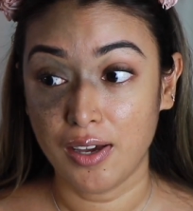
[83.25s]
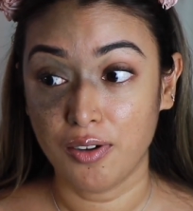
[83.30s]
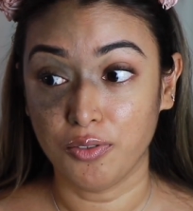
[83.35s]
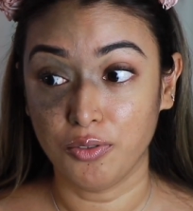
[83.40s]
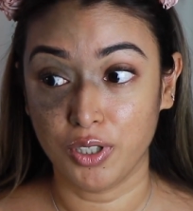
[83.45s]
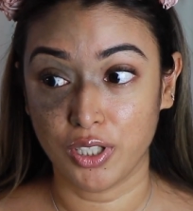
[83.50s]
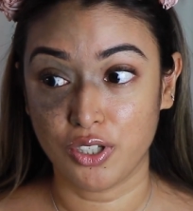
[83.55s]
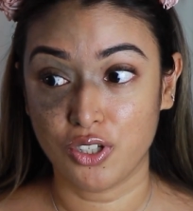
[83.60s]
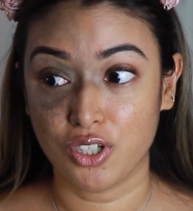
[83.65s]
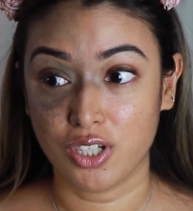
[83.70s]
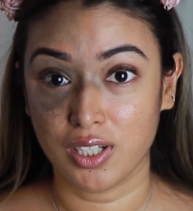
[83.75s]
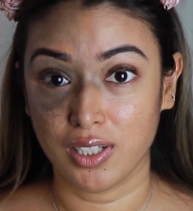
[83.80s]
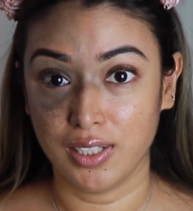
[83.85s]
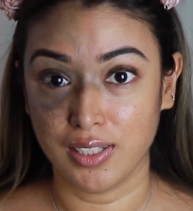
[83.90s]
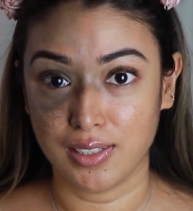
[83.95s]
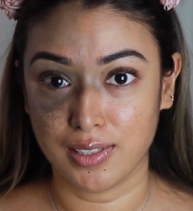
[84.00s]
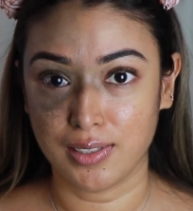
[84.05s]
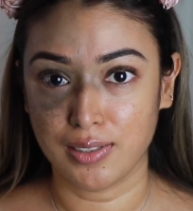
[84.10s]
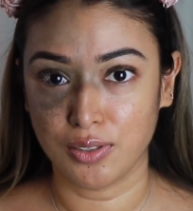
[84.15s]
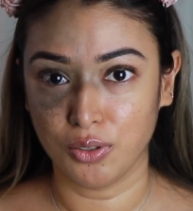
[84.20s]
which
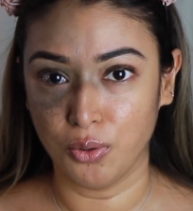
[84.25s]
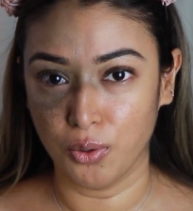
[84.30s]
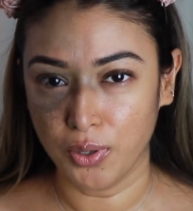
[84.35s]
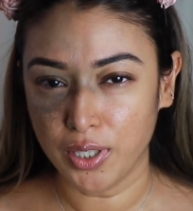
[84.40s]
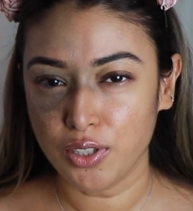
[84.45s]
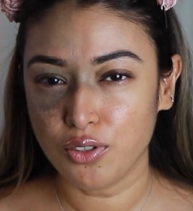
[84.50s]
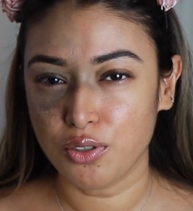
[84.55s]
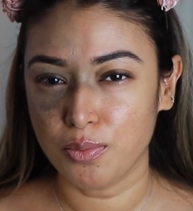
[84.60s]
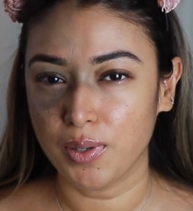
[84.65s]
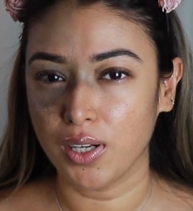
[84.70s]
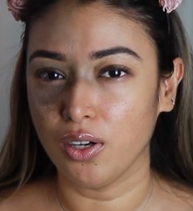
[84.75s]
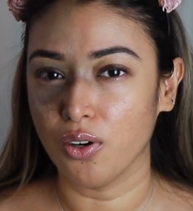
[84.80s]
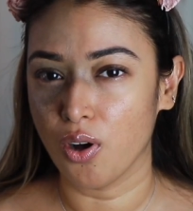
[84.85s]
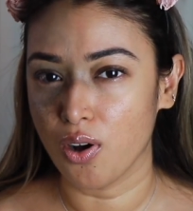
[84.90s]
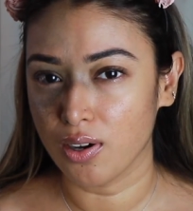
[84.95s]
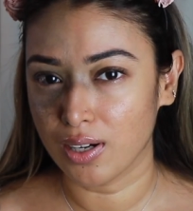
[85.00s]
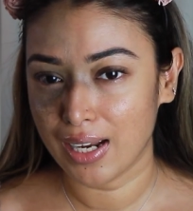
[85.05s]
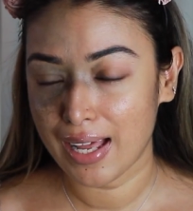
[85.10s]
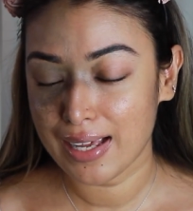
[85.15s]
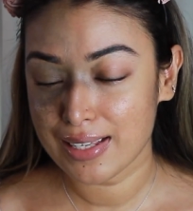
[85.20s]
is going to be
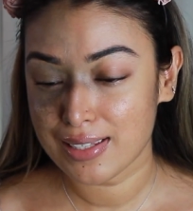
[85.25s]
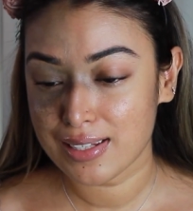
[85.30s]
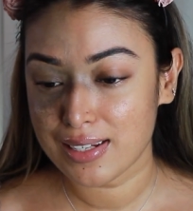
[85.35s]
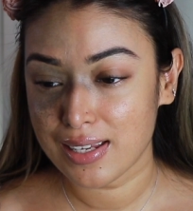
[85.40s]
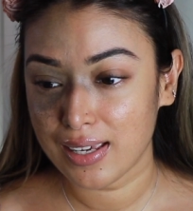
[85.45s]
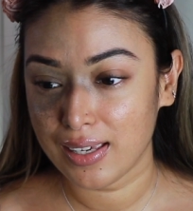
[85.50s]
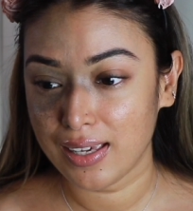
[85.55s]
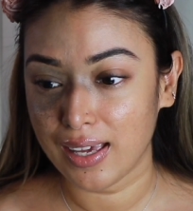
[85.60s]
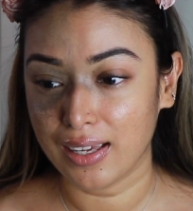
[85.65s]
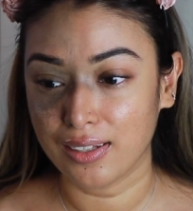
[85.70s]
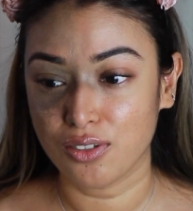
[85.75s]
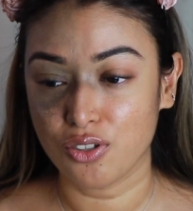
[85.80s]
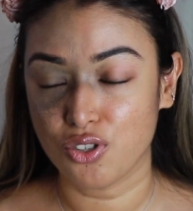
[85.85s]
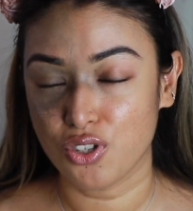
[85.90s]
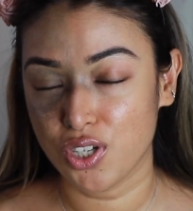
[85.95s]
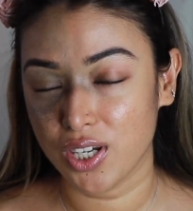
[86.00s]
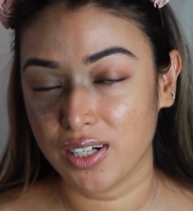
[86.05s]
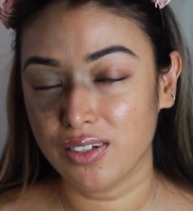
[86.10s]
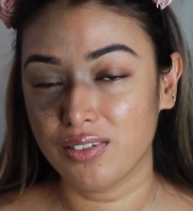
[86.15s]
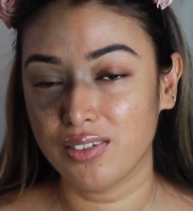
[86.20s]
long lasting, and
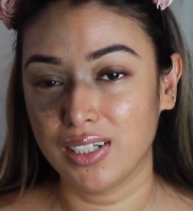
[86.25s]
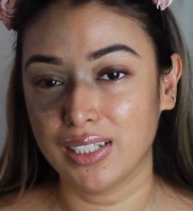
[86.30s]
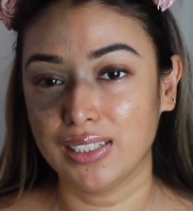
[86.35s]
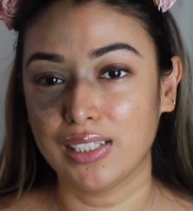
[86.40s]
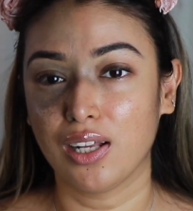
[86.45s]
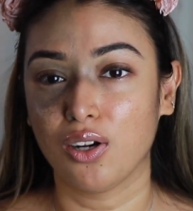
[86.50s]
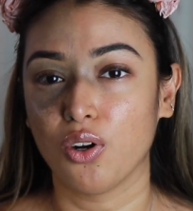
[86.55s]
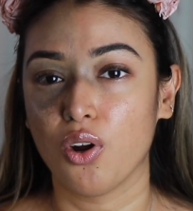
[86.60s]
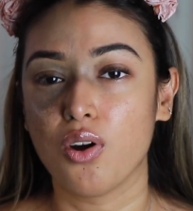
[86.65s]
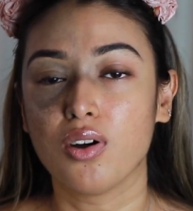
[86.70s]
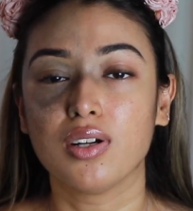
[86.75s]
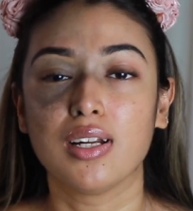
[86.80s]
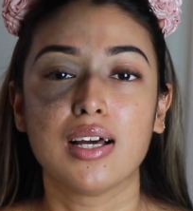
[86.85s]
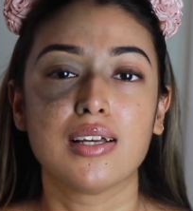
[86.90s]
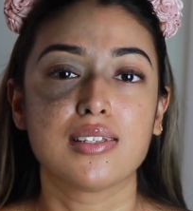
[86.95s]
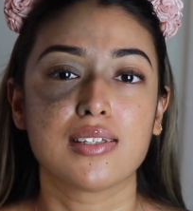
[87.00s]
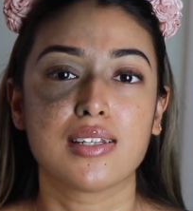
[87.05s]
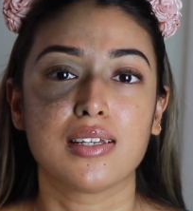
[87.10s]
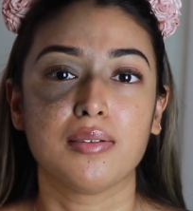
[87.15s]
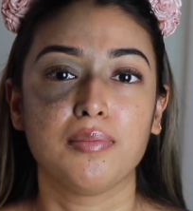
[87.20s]
generally the long
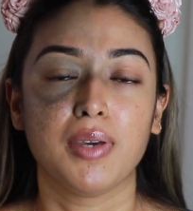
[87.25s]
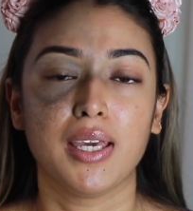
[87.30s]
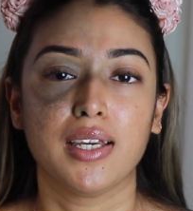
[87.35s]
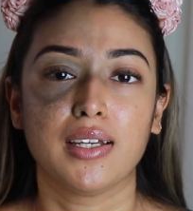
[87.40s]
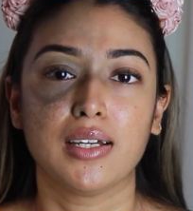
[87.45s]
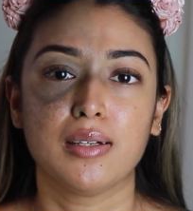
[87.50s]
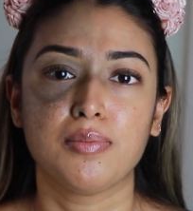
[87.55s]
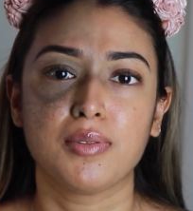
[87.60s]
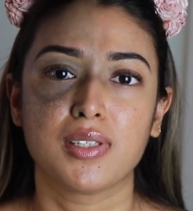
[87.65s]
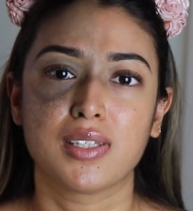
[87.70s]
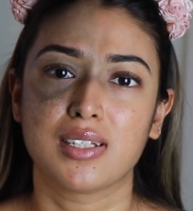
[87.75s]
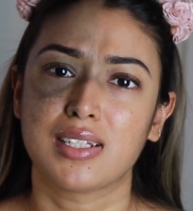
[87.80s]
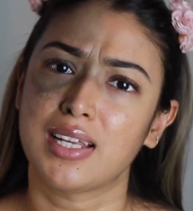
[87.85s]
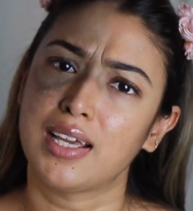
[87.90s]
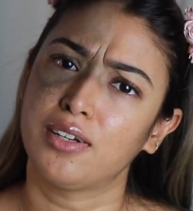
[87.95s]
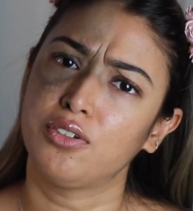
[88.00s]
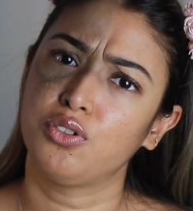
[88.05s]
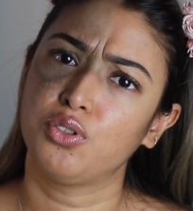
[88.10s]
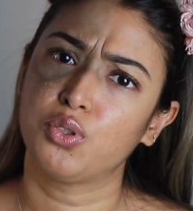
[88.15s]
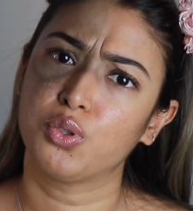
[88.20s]
lasting makeups
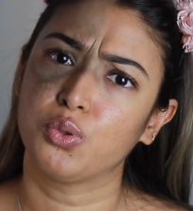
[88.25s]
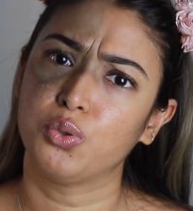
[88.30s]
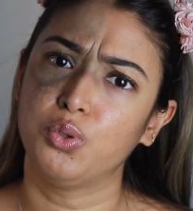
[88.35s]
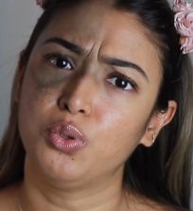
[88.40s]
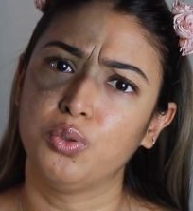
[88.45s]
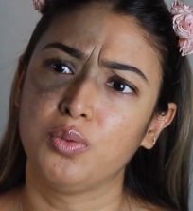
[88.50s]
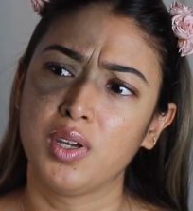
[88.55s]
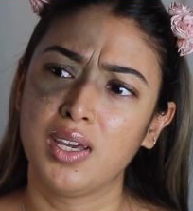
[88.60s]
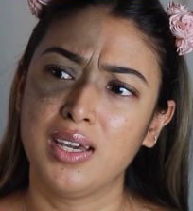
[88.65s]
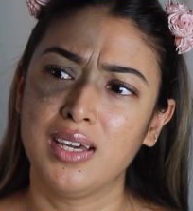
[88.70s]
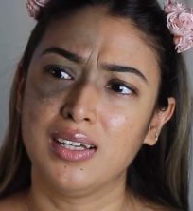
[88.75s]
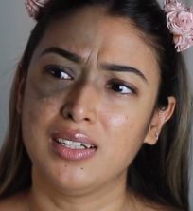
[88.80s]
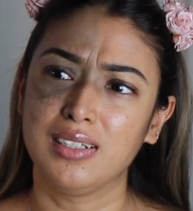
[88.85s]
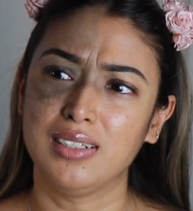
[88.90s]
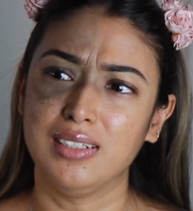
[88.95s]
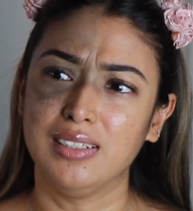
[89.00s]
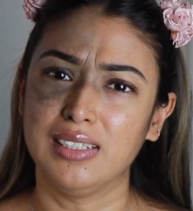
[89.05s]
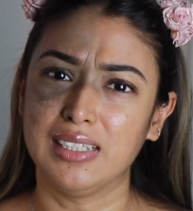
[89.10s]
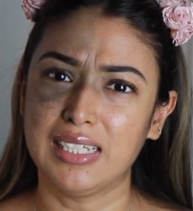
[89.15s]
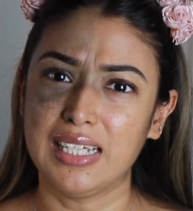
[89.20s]
tend to
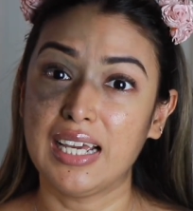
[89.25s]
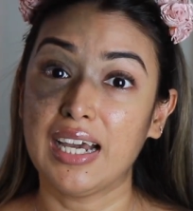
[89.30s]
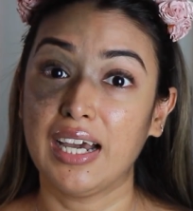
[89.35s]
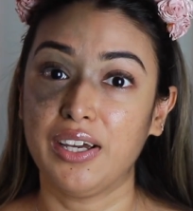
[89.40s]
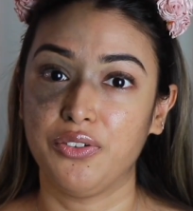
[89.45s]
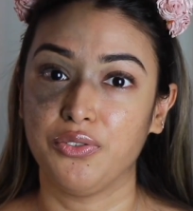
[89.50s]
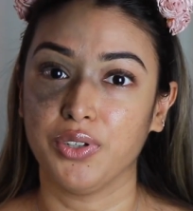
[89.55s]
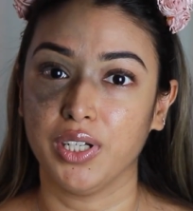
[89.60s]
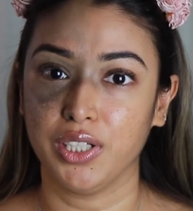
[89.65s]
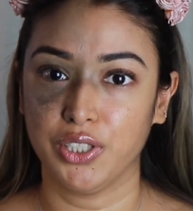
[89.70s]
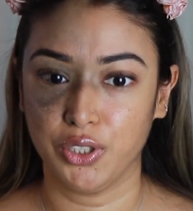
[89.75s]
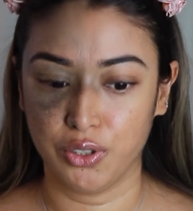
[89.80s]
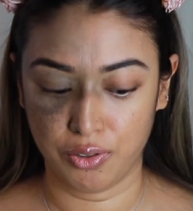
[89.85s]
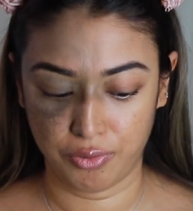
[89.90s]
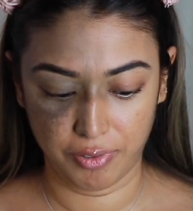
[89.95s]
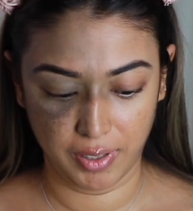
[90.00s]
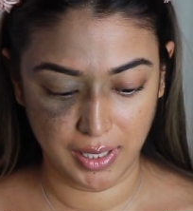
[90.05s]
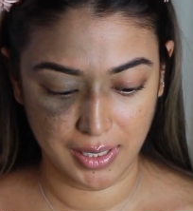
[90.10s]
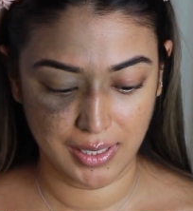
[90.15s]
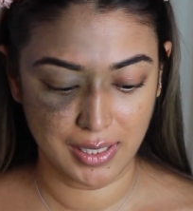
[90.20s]
dehydrate your
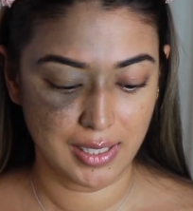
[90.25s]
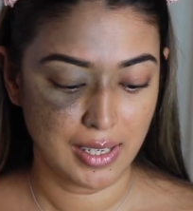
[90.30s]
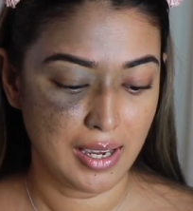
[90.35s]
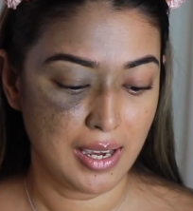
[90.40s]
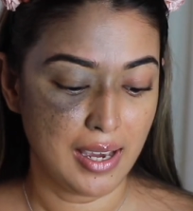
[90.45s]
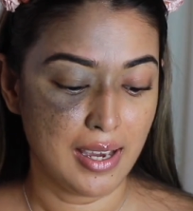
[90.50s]
face.